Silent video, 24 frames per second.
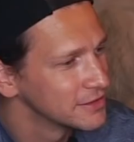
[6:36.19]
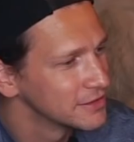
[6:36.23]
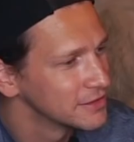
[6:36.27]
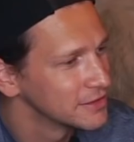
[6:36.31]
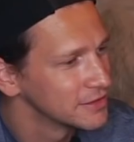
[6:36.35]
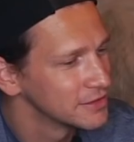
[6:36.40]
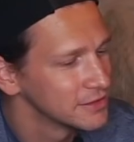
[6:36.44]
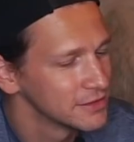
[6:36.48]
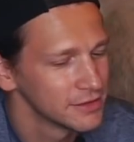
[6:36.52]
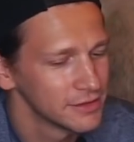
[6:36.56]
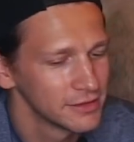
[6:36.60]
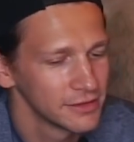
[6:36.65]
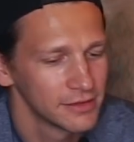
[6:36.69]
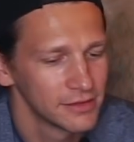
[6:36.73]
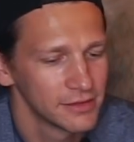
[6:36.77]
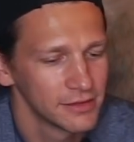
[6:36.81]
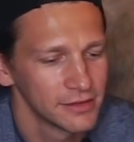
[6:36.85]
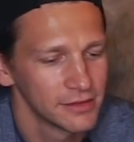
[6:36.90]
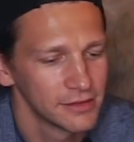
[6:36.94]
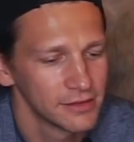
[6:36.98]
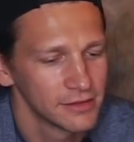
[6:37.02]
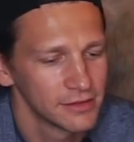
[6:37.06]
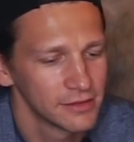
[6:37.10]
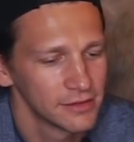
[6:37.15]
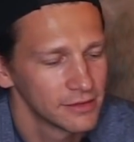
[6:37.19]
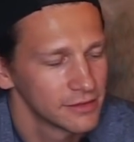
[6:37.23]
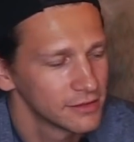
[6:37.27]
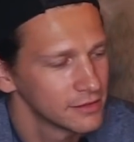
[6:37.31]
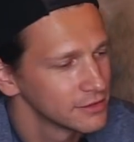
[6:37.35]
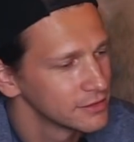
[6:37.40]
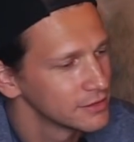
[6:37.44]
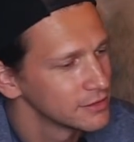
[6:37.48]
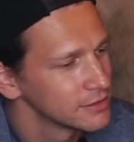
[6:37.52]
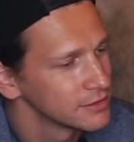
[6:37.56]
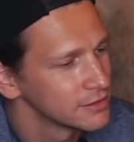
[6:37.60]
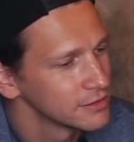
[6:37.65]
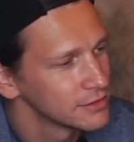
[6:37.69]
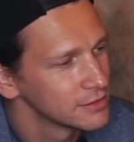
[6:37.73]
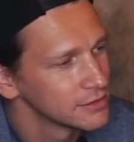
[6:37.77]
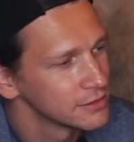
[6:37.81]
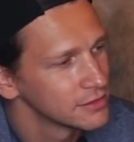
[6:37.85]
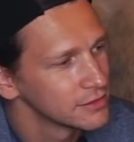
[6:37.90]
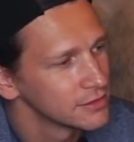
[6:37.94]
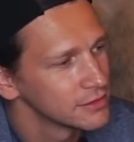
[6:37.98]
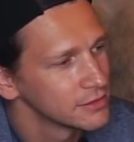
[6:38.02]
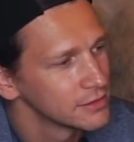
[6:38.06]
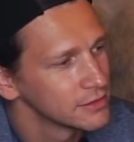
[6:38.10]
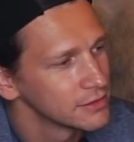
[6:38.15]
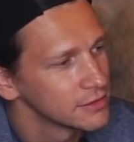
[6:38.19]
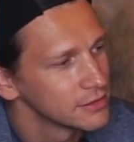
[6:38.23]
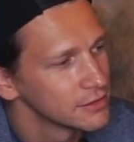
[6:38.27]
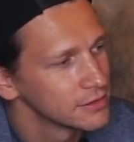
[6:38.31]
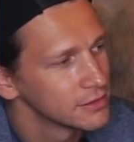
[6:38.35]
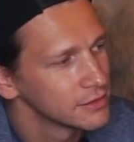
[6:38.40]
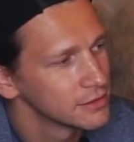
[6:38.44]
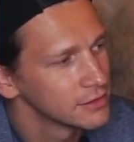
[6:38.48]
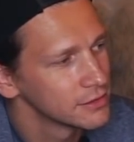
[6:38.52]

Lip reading: [no speech]